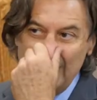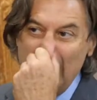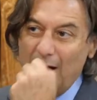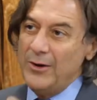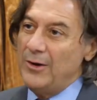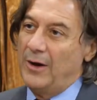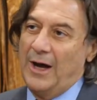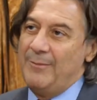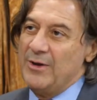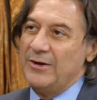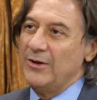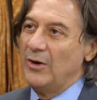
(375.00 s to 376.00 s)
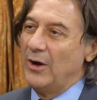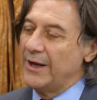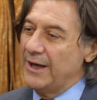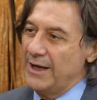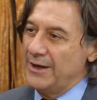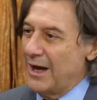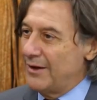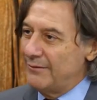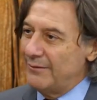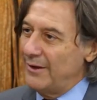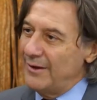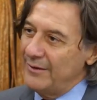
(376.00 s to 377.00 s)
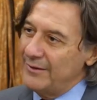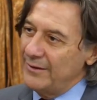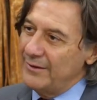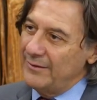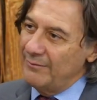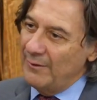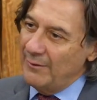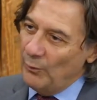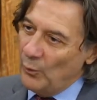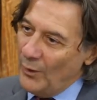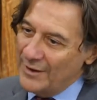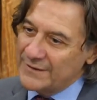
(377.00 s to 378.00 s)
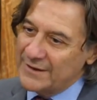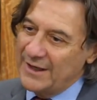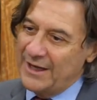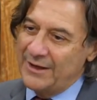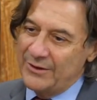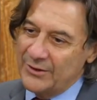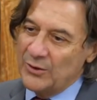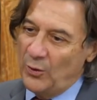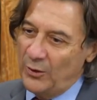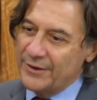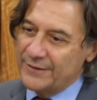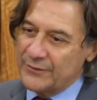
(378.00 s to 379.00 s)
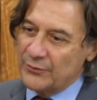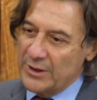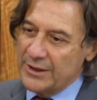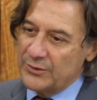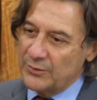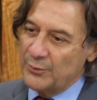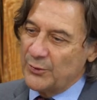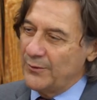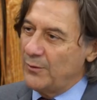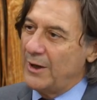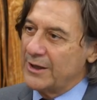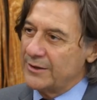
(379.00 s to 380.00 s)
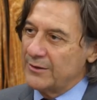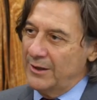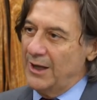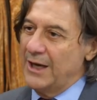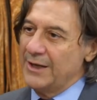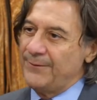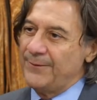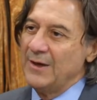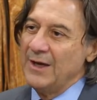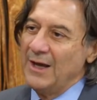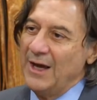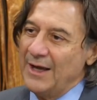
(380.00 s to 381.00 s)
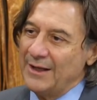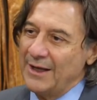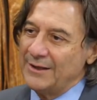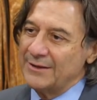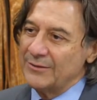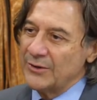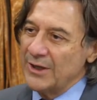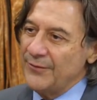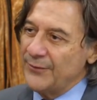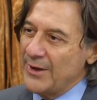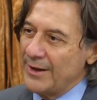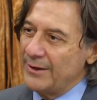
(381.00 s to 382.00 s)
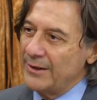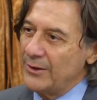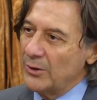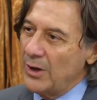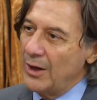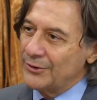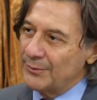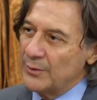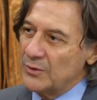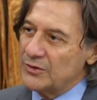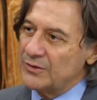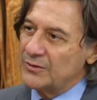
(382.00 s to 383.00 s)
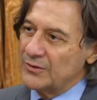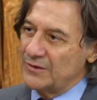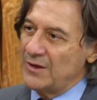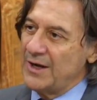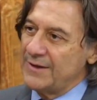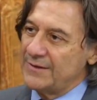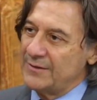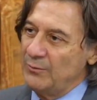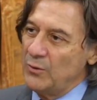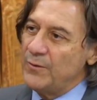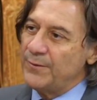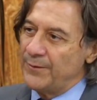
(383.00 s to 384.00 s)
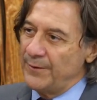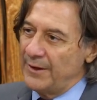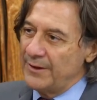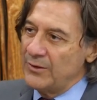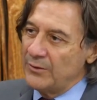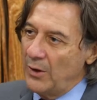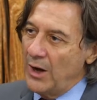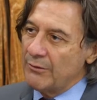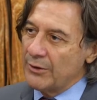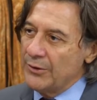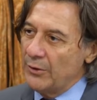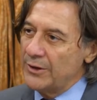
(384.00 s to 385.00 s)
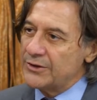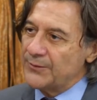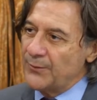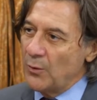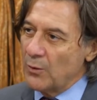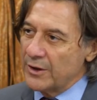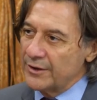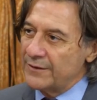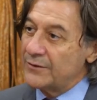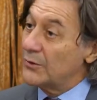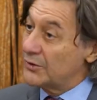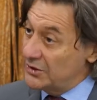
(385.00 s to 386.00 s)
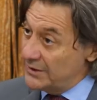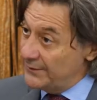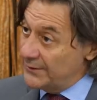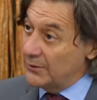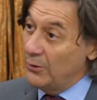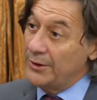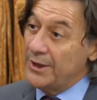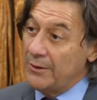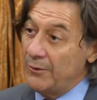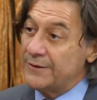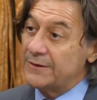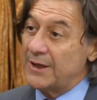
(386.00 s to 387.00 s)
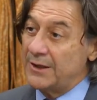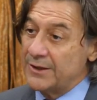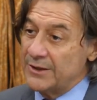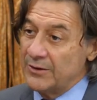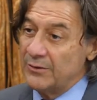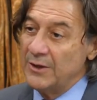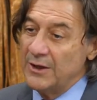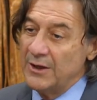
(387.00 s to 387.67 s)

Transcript: No. I mean, you know, again, once again, the goal is really to improve quality of life and to give that little contribution to science and move, you know, our knowledge forward to achieve the goal that I was telling you.